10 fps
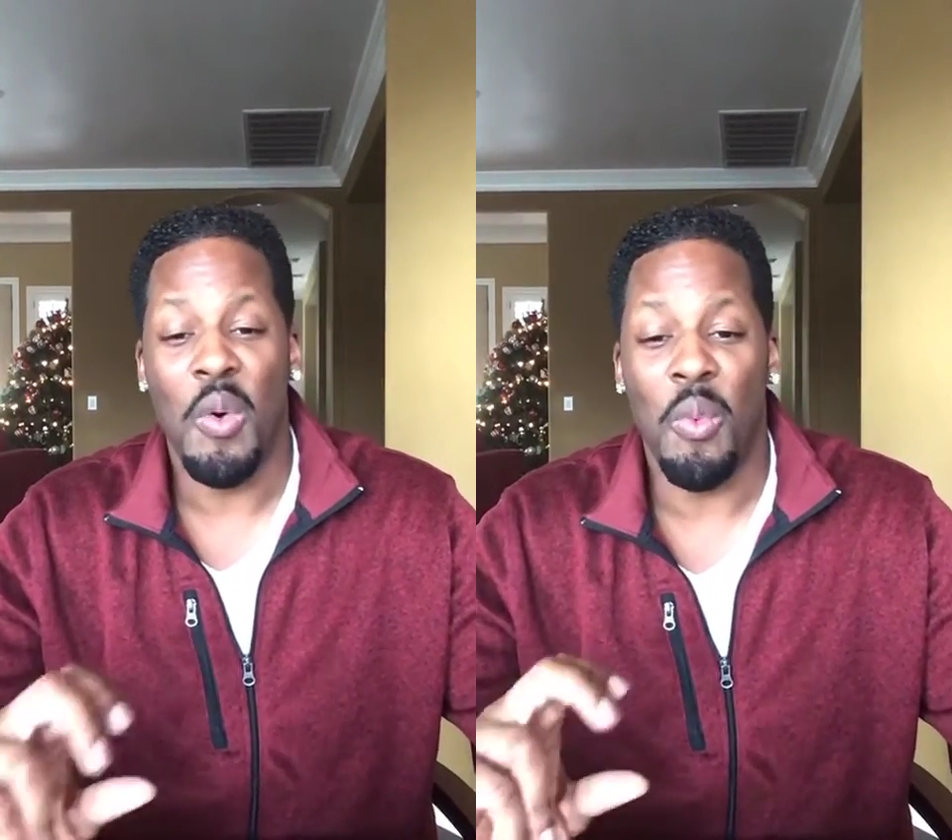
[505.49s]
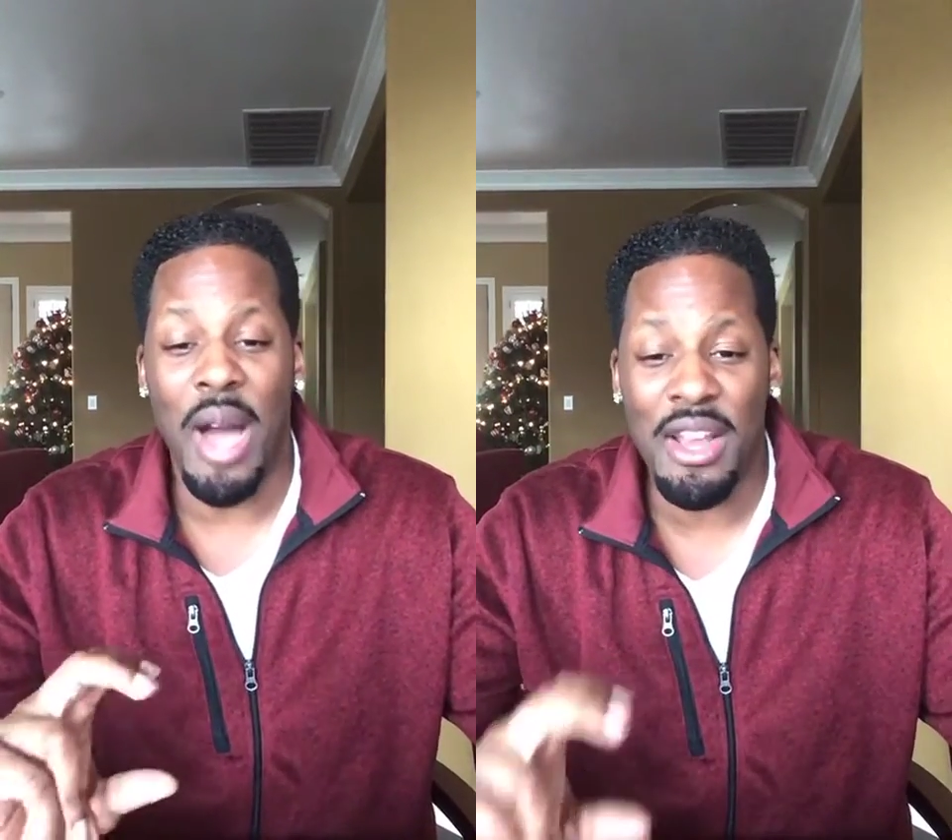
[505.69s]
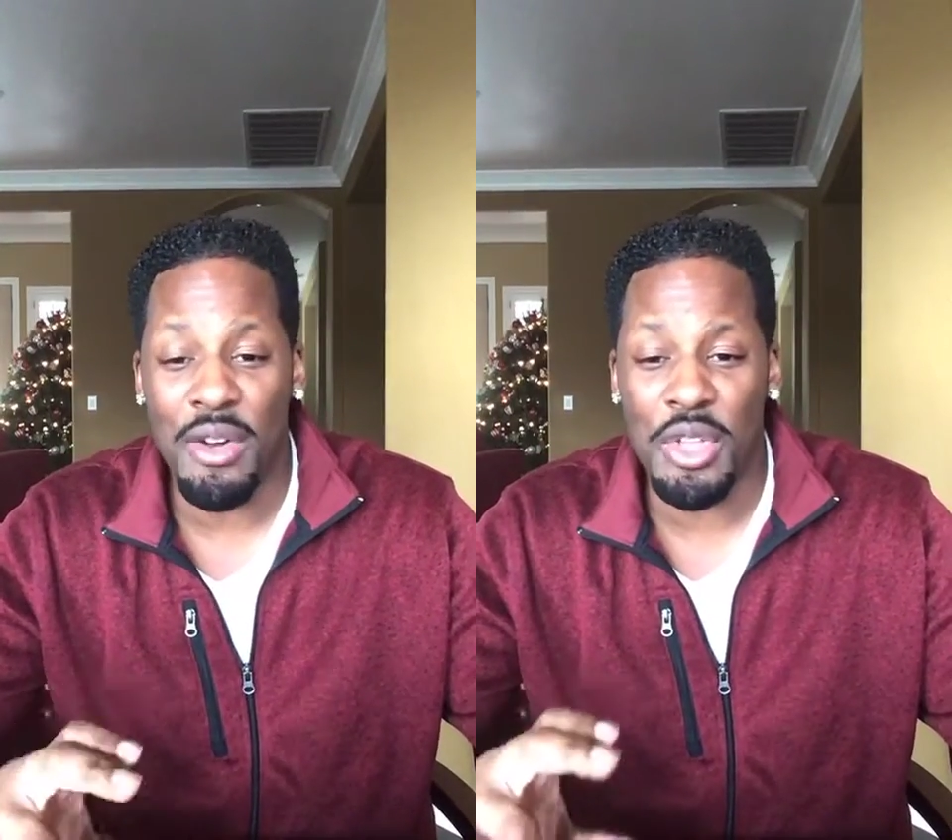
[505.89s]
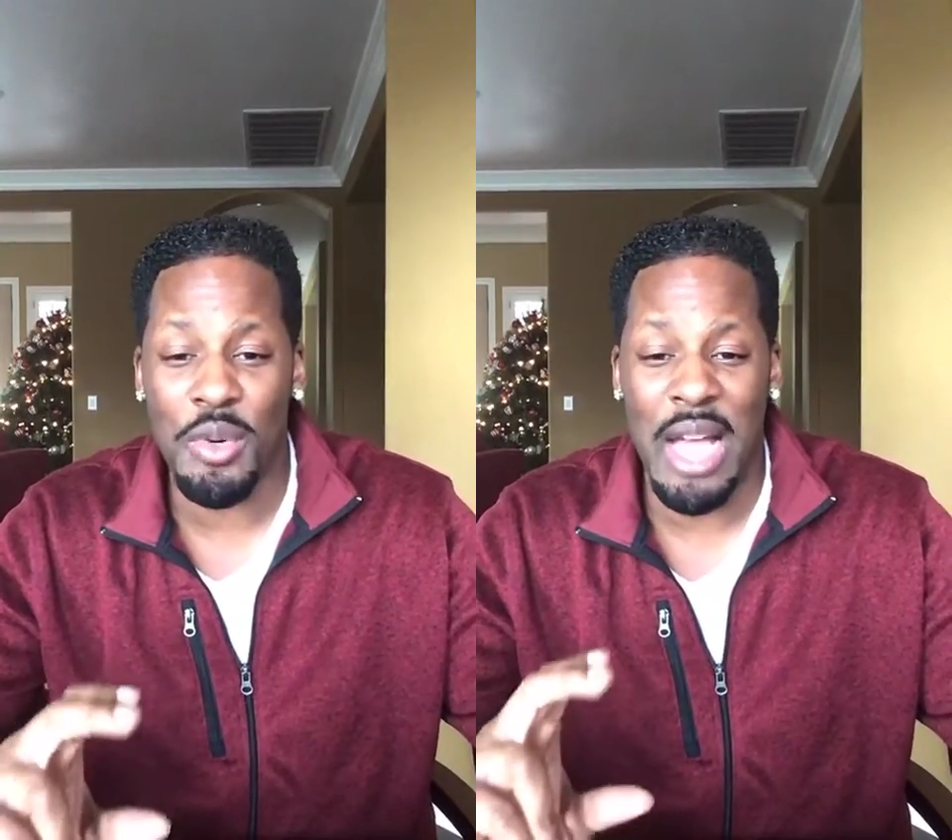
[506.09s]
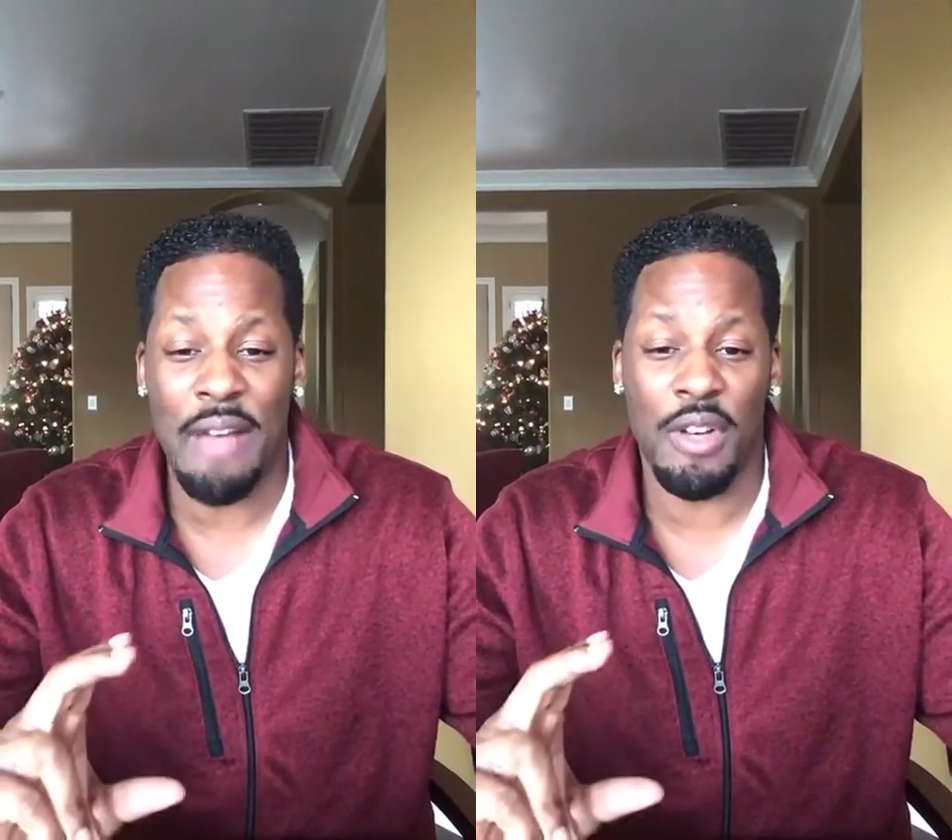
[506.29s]
Why don't
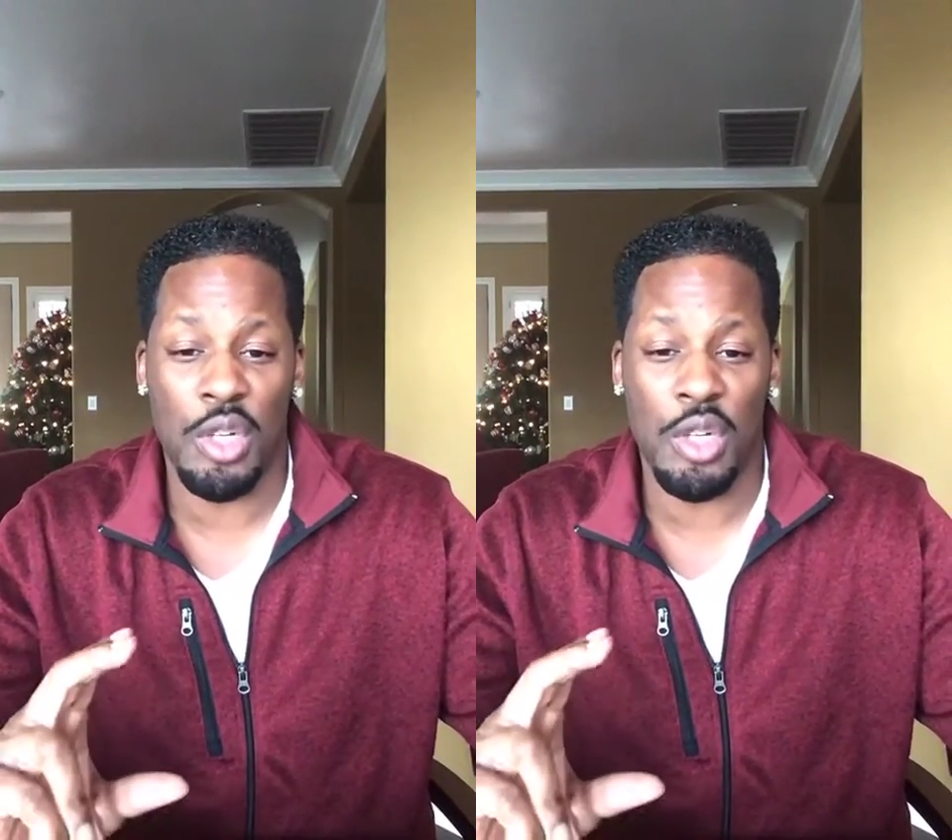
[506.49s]
you have